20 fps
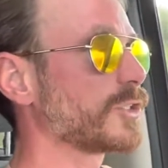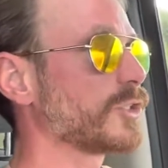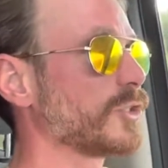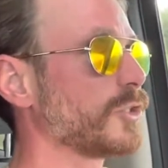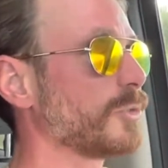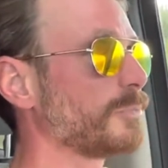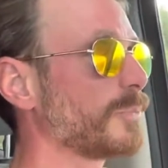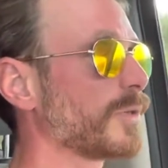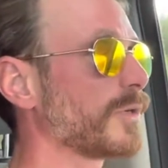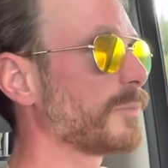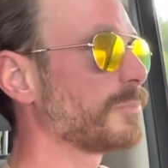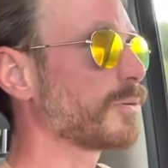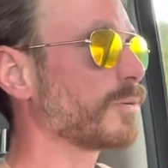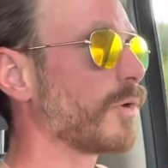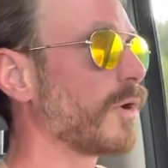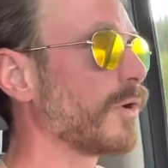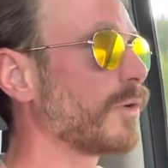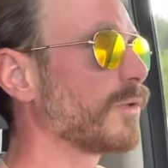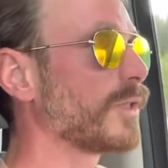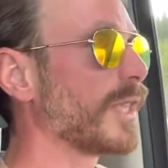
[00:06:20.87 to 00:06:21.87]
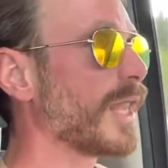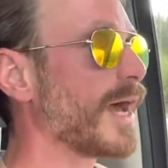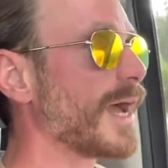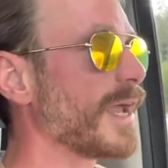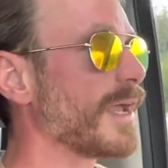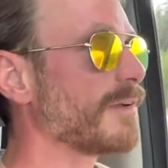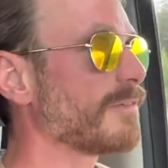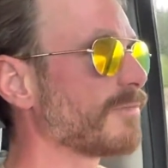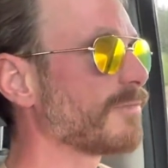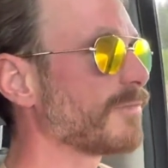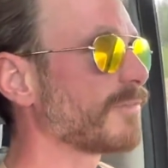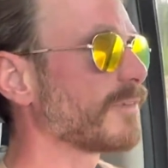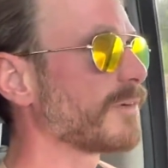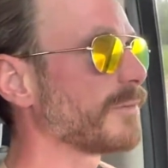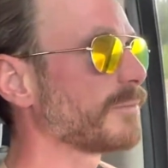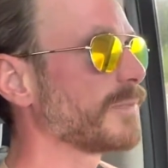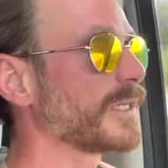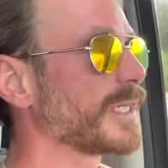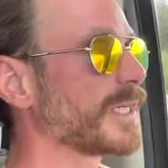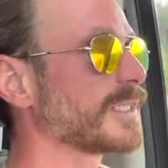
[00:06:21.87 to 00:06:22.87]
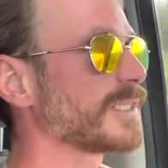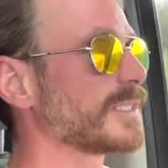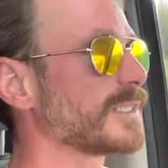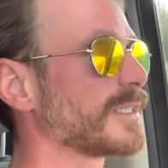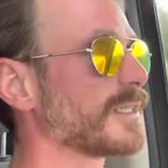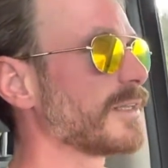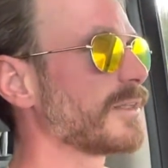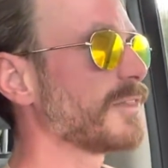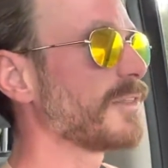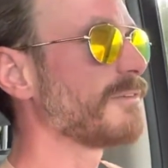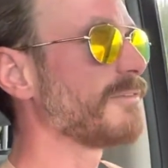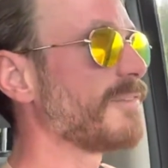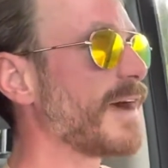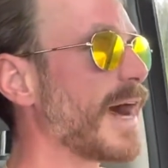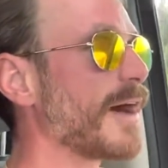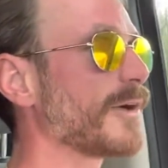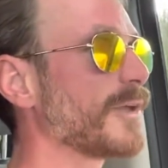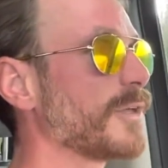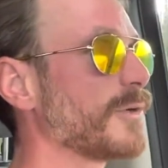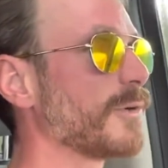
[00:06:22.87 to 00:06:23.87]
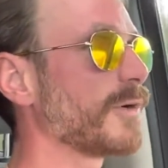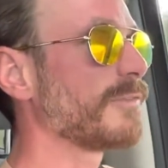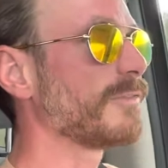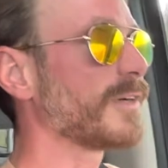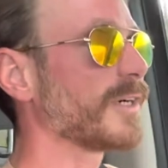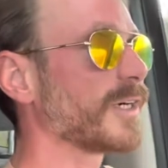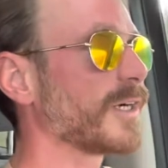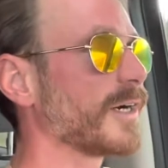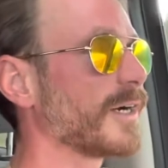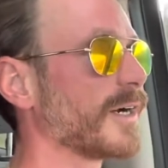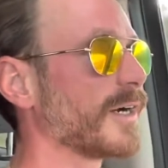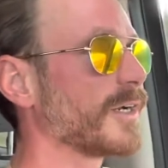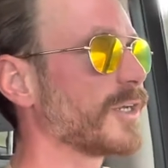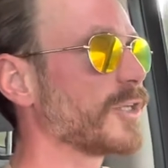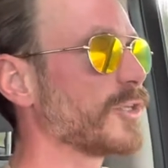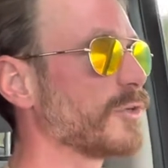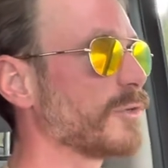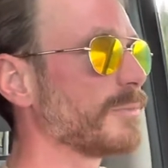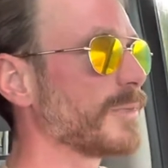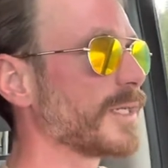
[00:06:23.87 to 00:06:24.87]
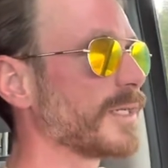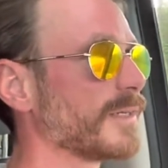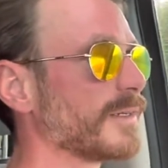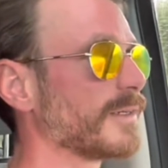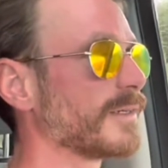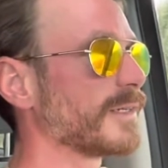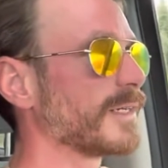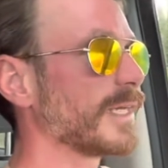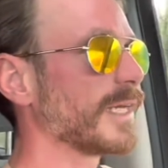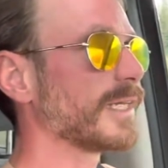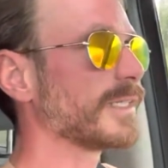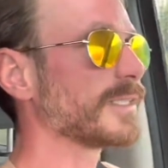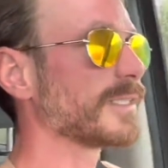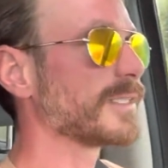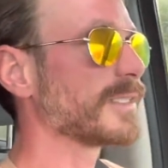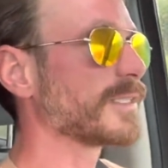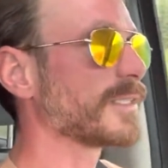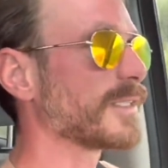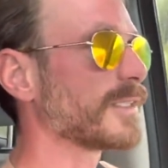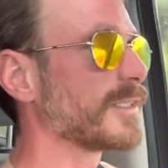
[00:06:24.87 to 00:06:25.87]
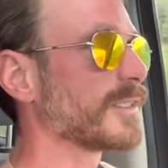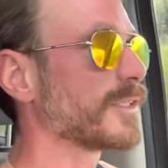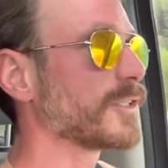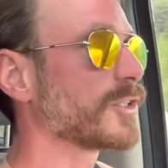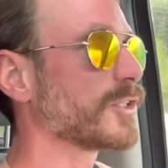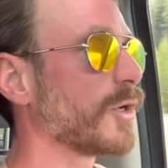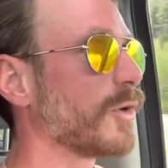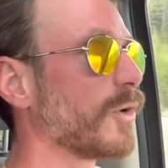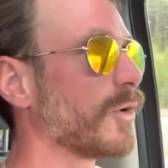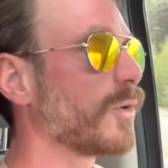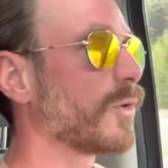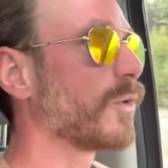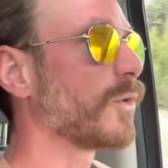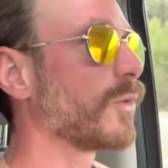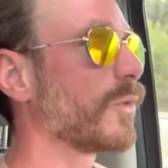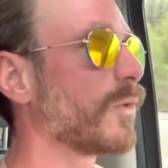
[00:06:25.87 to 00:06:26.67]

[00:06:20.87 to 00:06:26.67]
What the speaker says: super pro-life because the value of a human is so